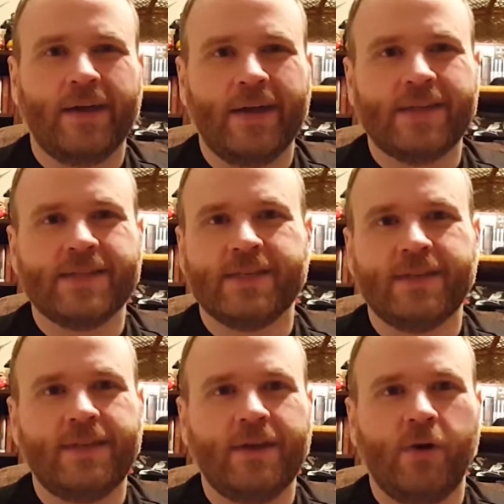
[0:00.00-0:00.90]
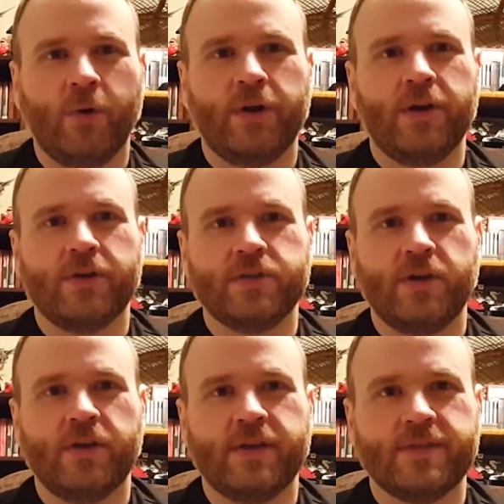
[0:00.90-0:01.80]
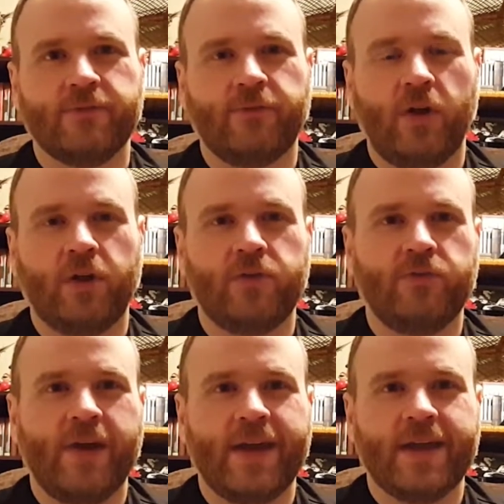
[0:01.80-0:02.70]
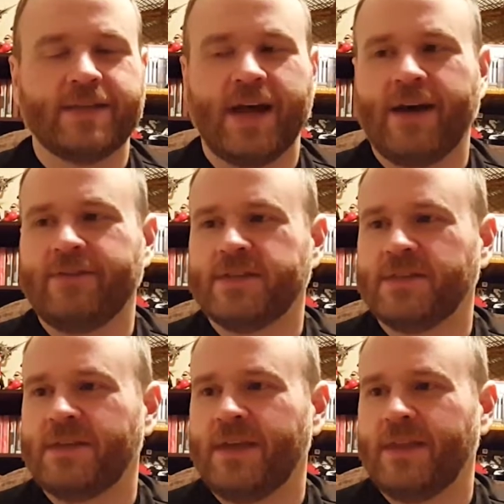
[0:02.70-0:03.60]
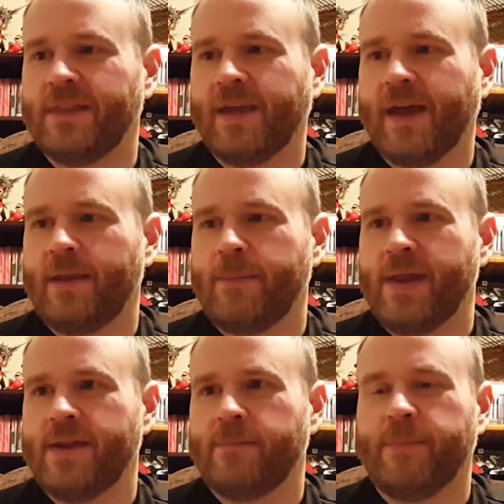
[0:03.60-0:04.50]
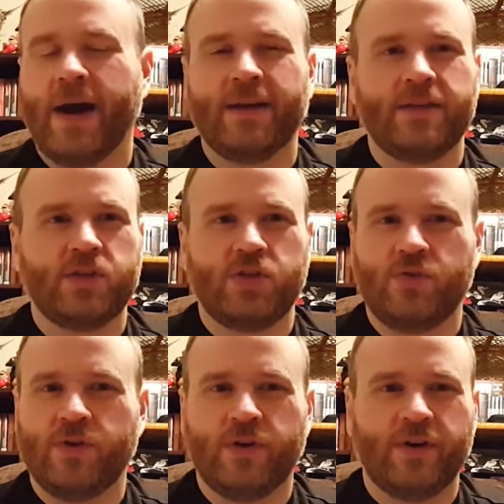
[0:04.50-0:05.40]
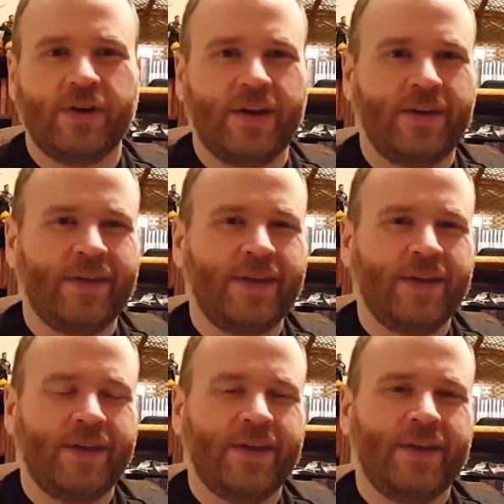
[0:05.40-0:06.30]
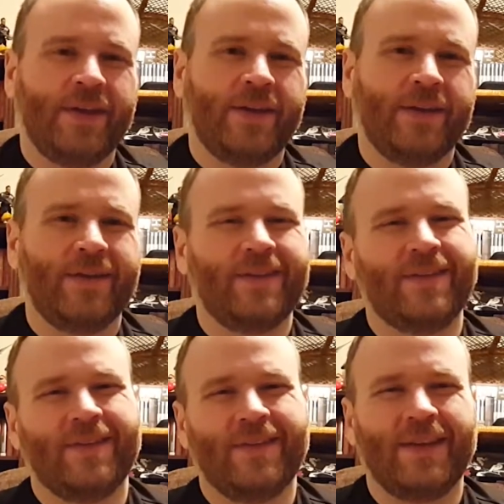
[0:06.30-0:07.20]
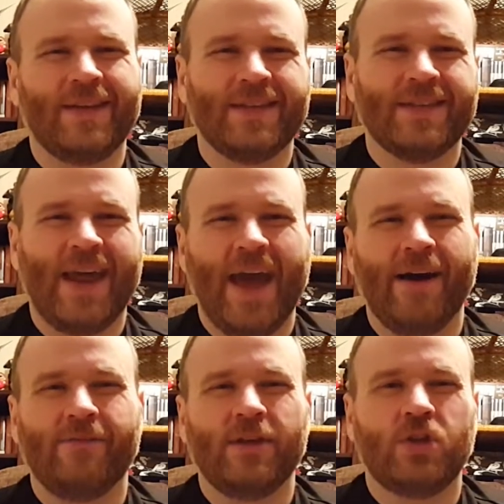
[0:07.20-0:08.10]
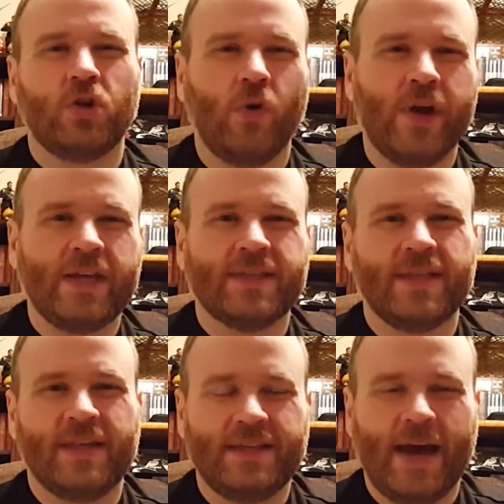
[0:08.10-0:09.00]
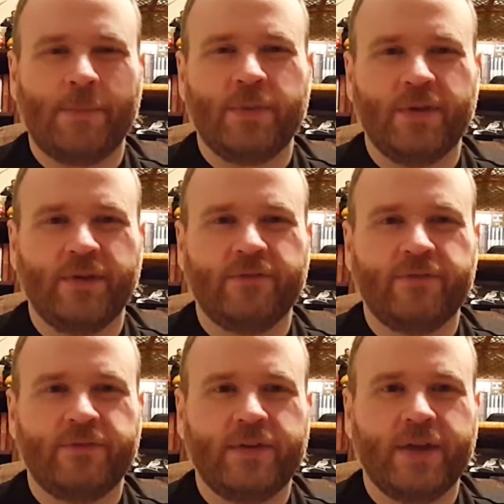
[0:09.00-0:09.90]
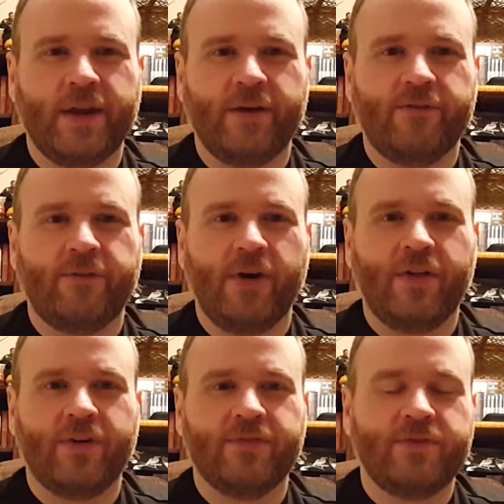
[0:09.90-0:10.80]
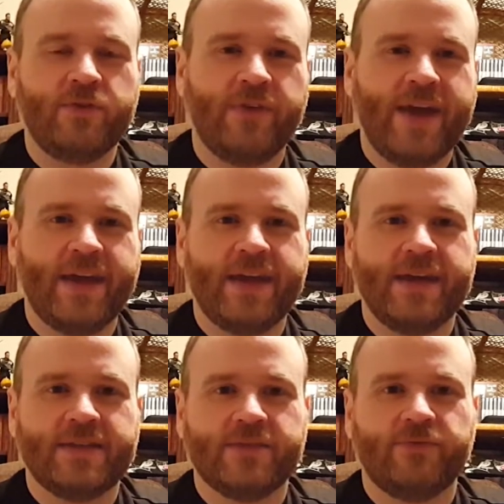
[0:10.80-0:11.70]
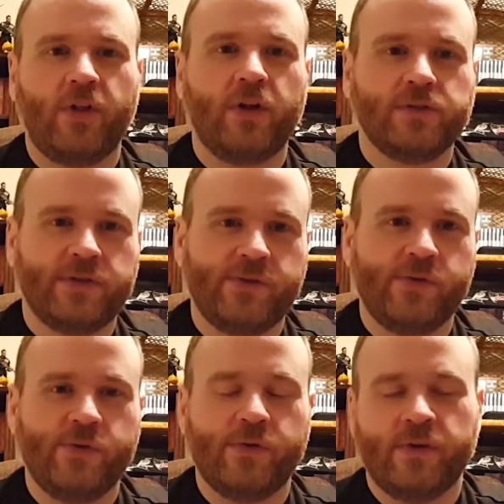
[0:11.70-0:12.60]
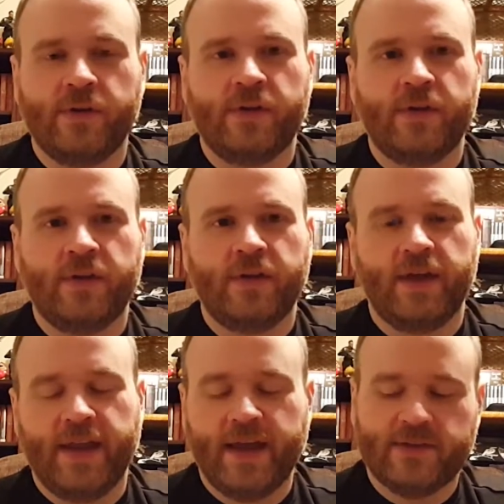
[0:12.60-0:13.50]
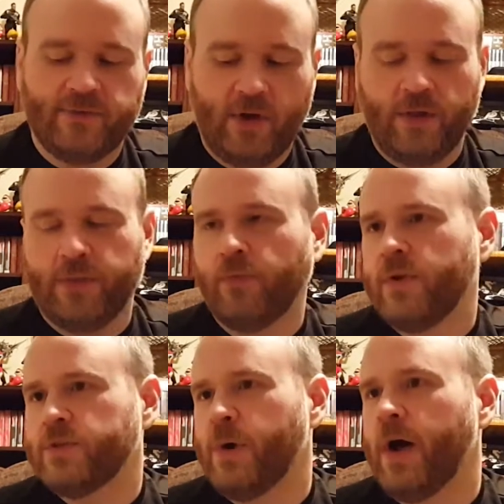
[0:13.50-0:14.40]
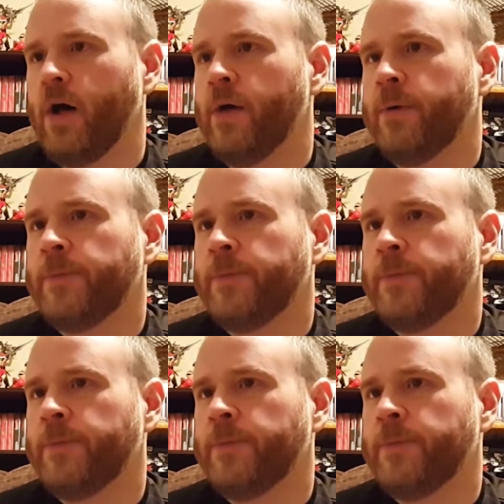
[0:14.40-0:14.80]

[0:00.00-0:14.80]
It's nowhere near as good as Fallout New Vegas, obviously. They kind of made it a mindless shooter, and it doesn't have the choice and the depth of, you know, Fallout New Vegas, Fallout 2, and I guess Fallout 3 as well.